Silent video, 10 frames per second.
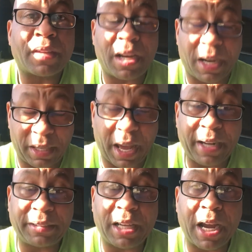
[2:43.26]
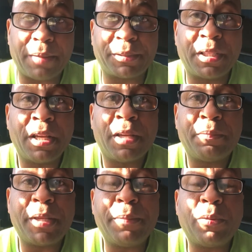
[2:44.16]
A lot of times,
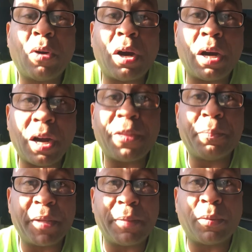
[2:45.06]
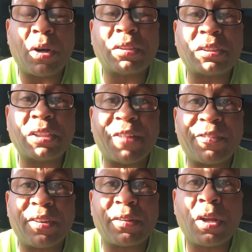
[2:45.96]
people or other people are
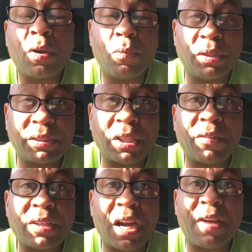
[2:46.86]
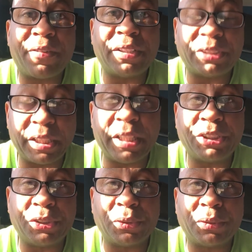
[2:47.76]
suffering with self-confidence
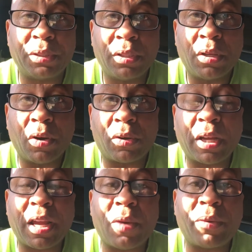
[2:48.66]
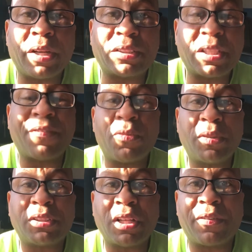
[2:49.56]
issues, okay? And when they're suffering
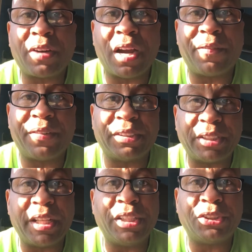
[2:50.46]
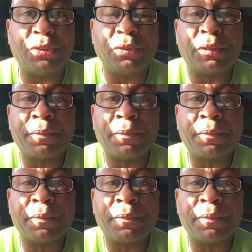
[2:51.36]
with self-confidence issues,